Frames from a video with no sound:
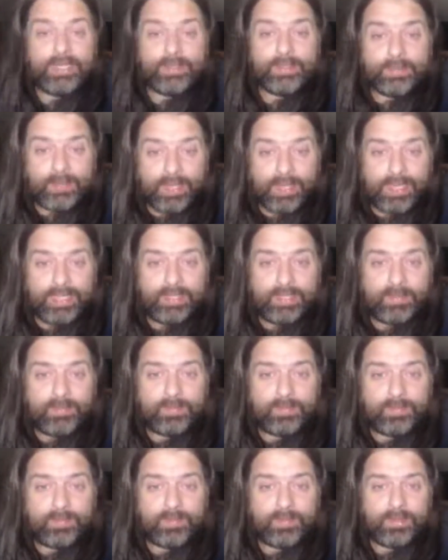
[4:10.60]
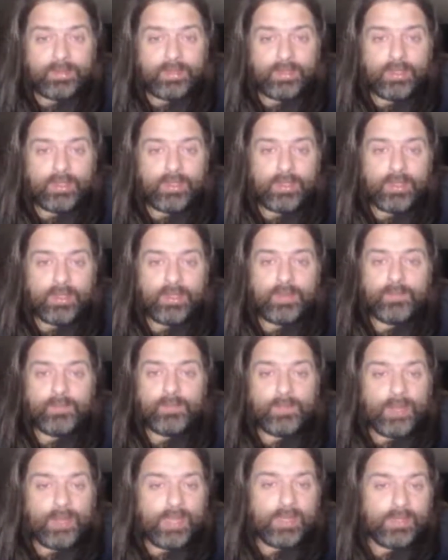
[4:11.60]
Anyway,
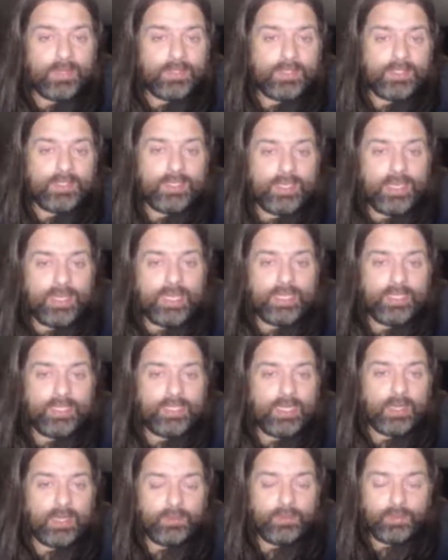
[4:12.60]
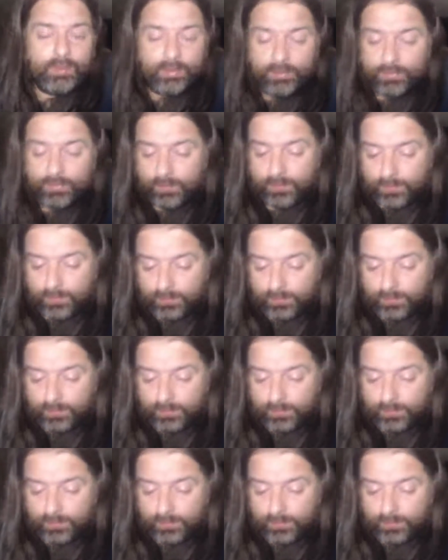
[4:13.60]
where is it laying now?